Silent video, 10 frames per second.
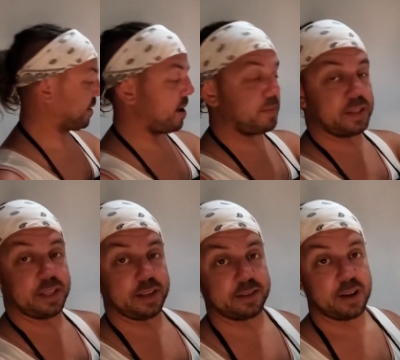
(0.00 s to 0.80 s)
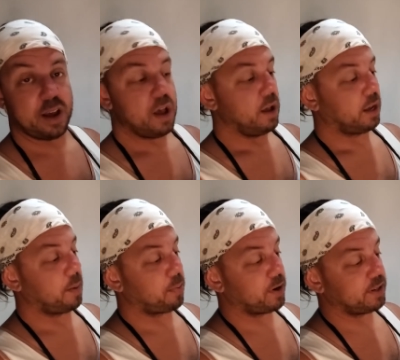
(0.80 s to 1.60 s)
come in these
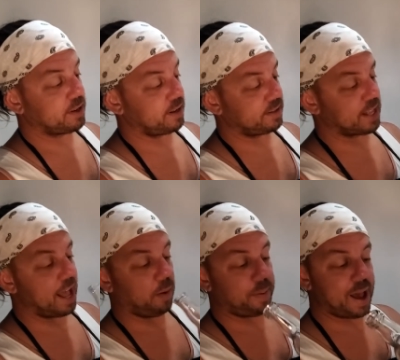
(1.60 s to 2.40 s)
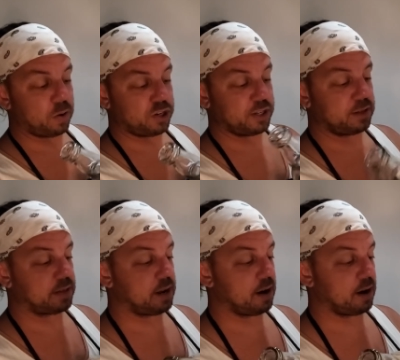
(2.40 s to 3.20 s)
Capri Sun style pouches
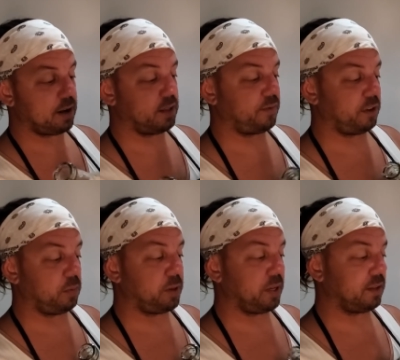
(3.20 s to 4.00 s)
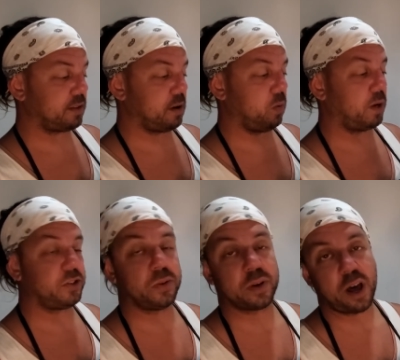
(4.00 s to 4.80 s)
here in the Philippines. So
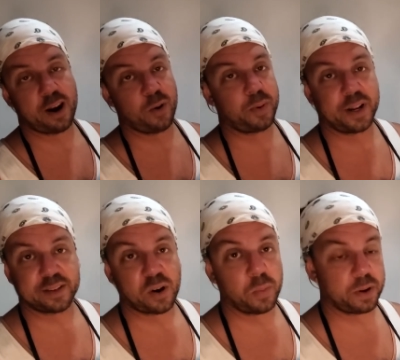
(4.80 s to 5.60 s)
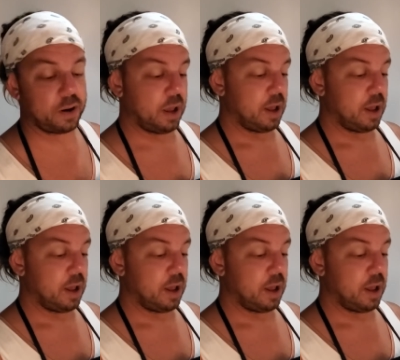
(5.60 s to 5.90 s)
once you cut it open, it's open.